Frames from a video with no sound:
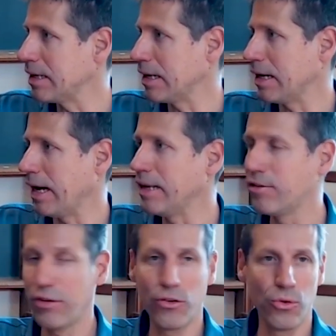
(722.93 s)
an
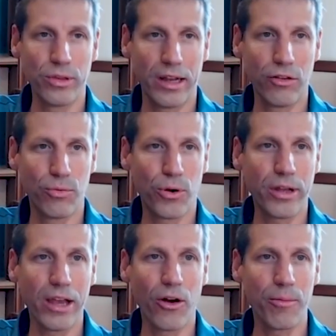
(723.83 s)
institute that is
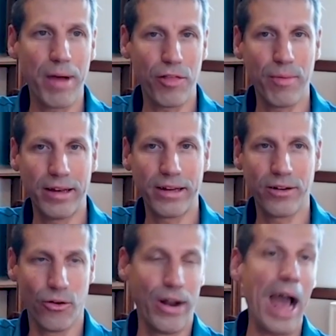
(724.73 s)
working on mathematical
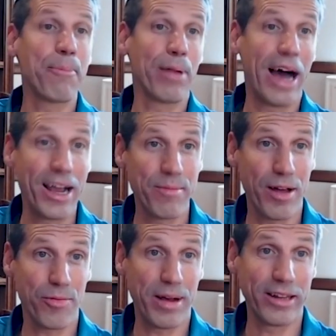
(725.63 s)
or applied
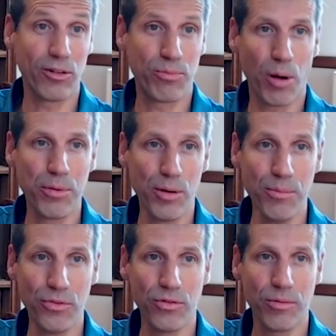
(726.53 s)
mathematical
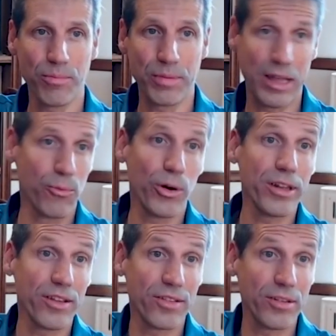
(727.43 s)
problems? But then what
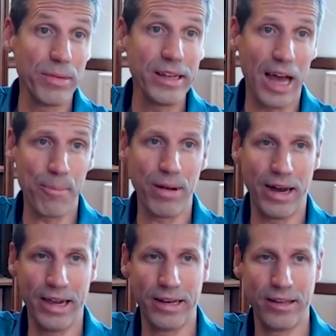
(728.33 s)
does it mean,
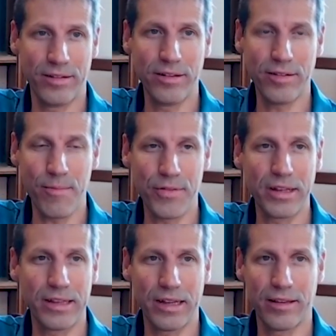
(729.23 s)
applied? Is it something
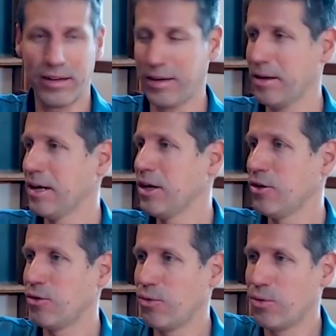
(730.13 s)
that
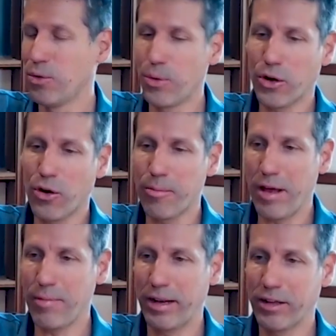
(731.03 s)
you work on
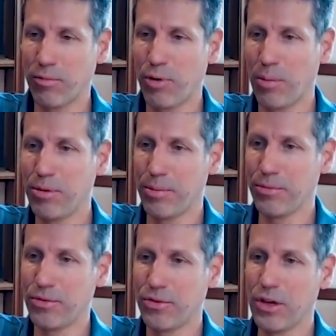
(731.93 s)
mathematical
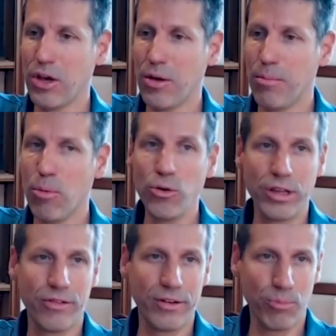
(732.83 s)
problems
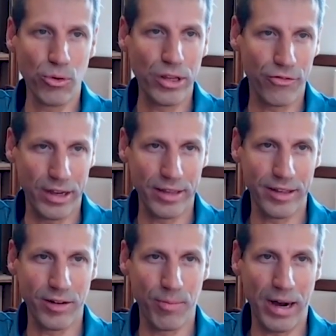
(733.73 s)

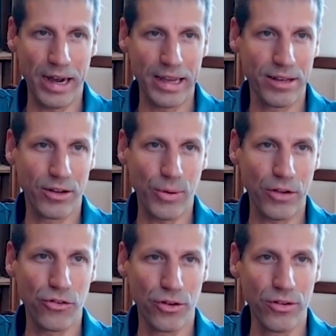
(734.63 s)
motivated by
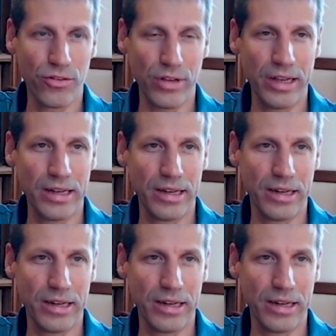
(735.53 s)
questions in